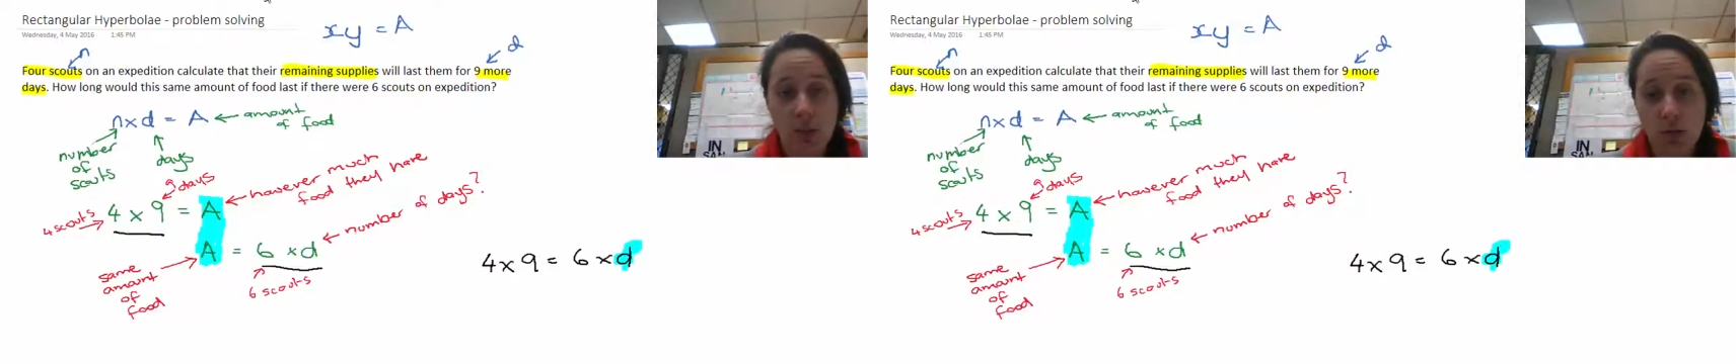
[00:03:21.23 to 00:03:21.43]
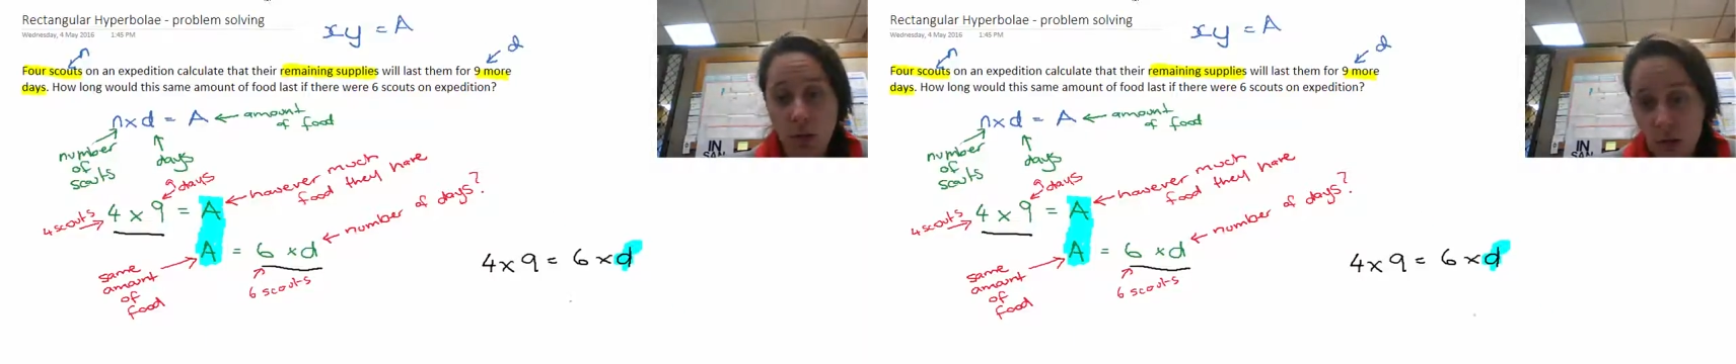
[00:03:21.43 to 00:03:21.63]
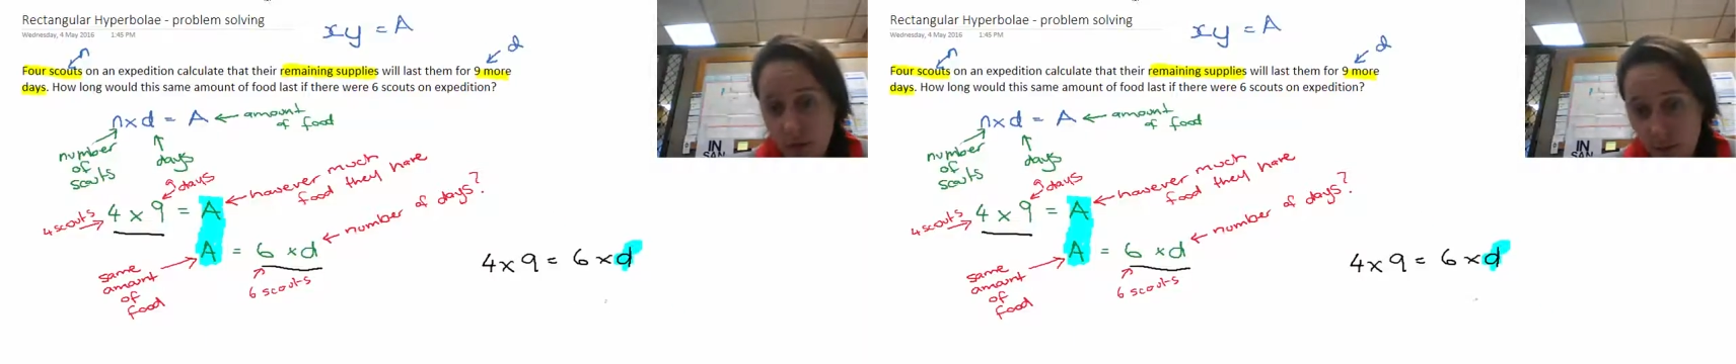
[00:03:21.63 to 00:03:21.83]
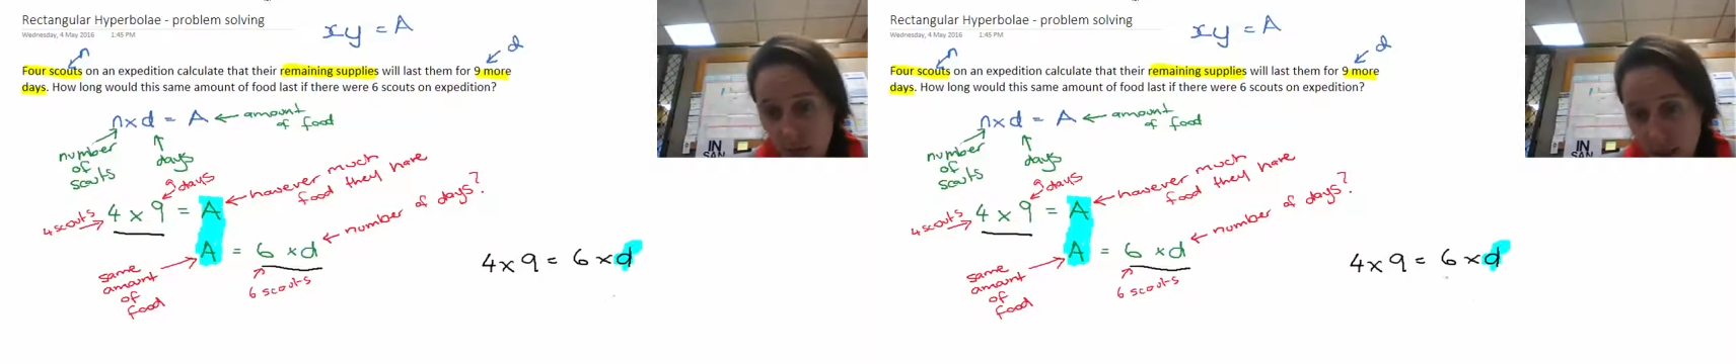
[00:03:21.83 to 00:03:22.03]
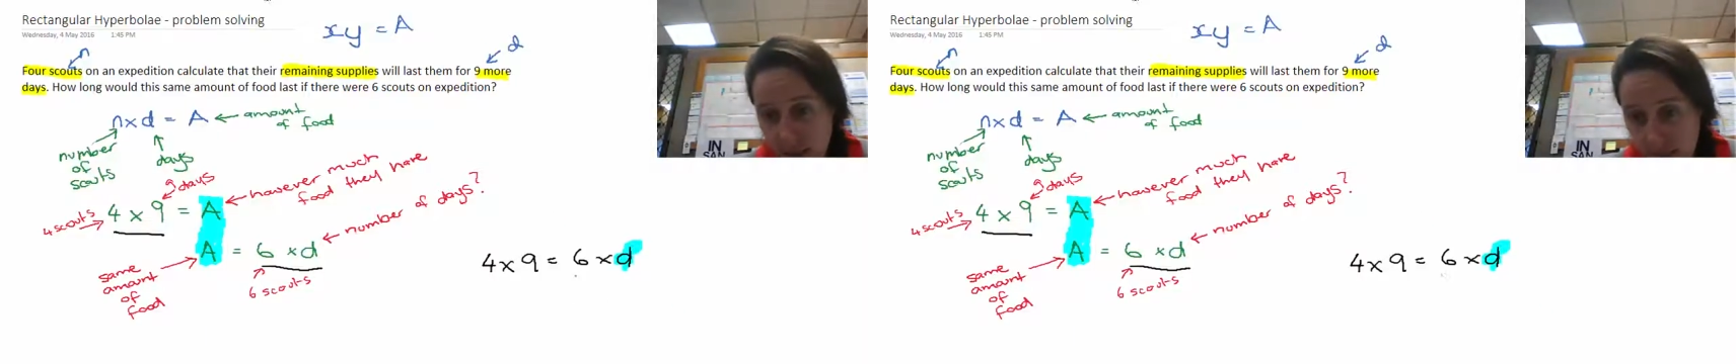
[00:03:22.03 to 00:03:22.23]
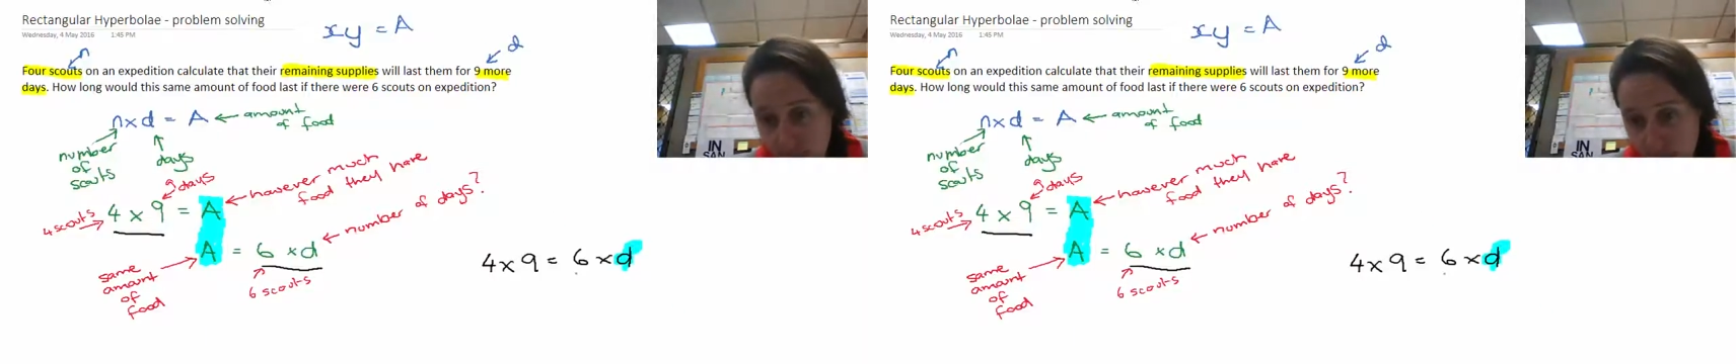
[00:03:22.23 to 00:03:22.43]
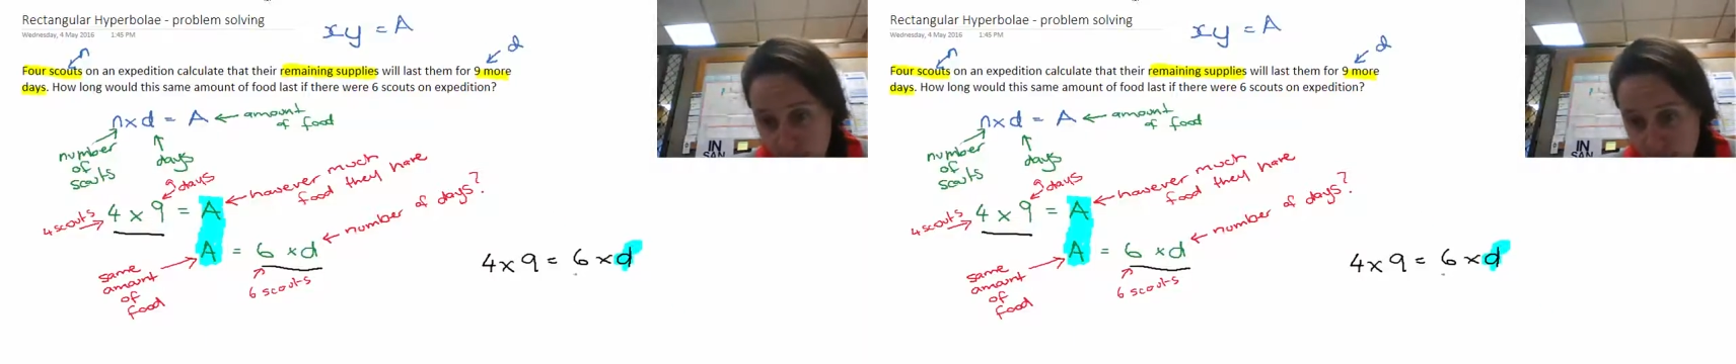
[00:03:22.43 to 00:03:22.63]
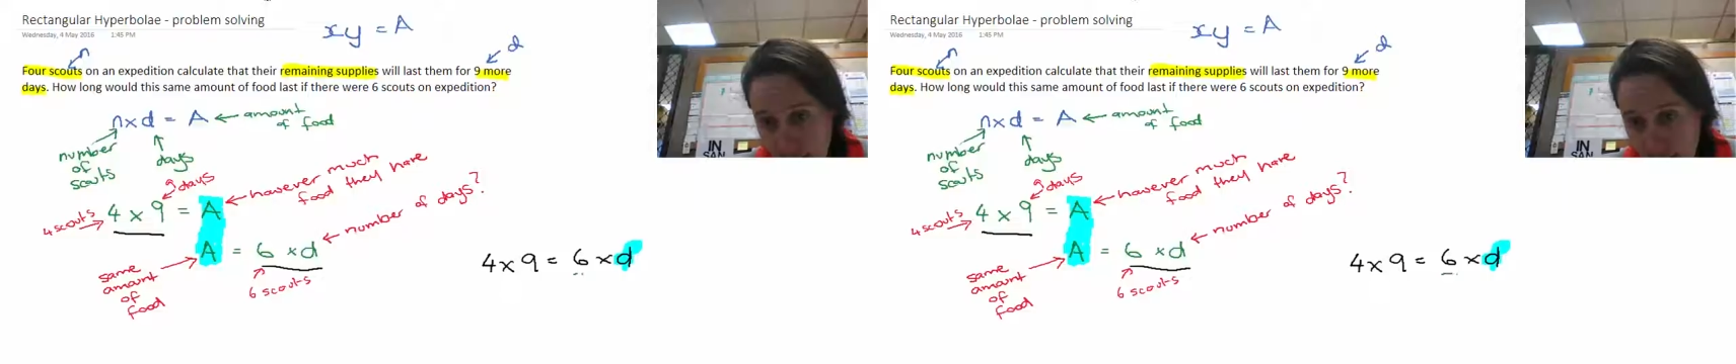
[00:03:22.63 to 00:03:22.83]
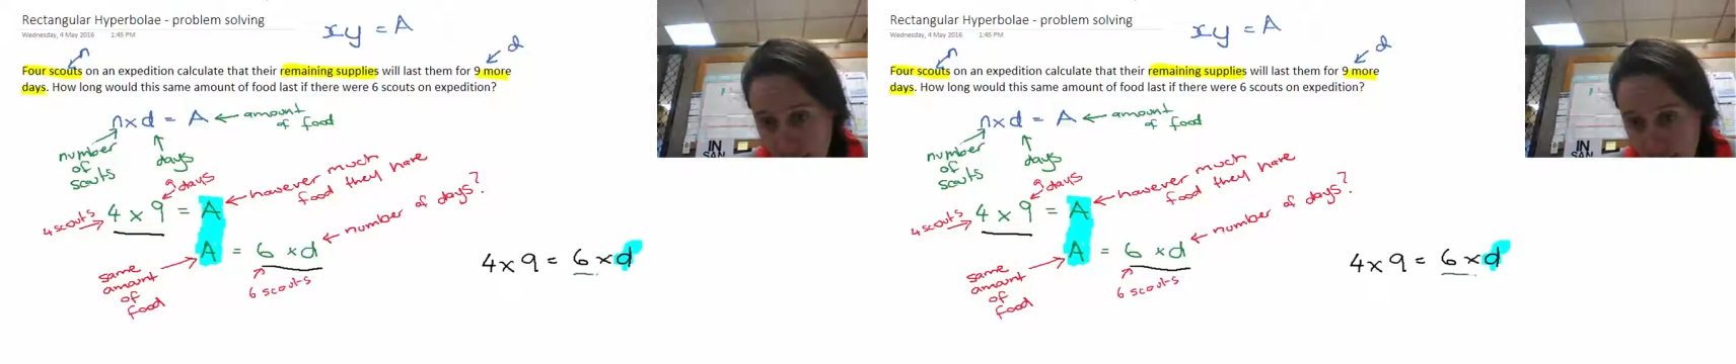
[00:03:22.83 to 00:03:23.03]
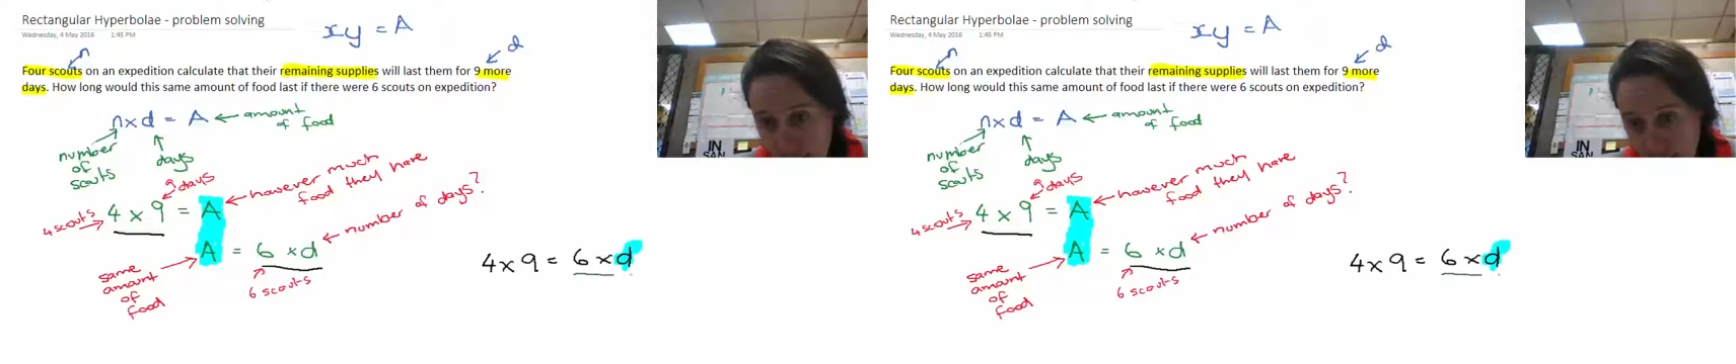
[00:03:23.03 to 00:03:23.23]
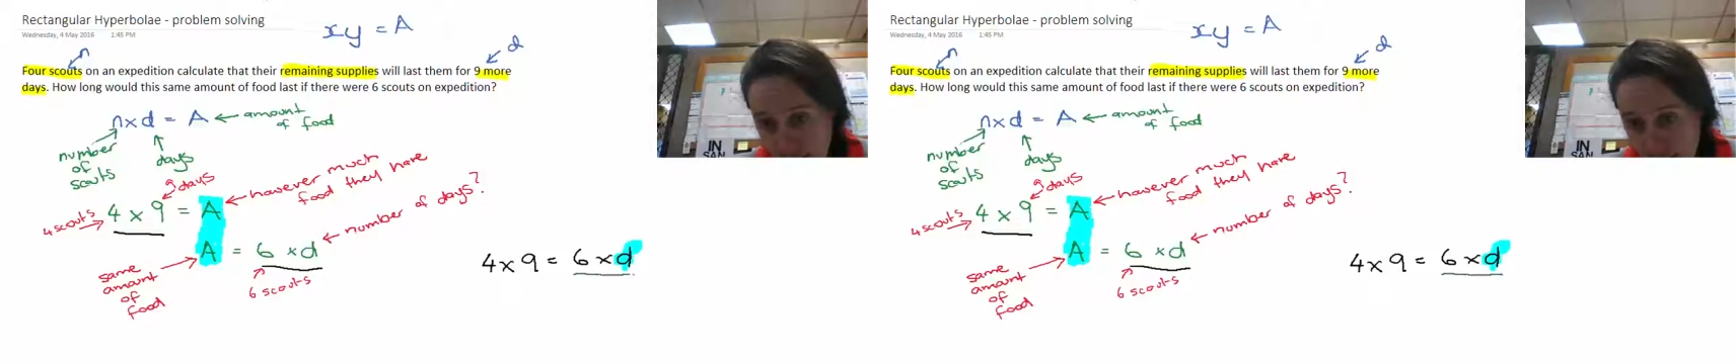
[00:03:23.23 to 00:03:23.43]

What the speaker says: we need to divide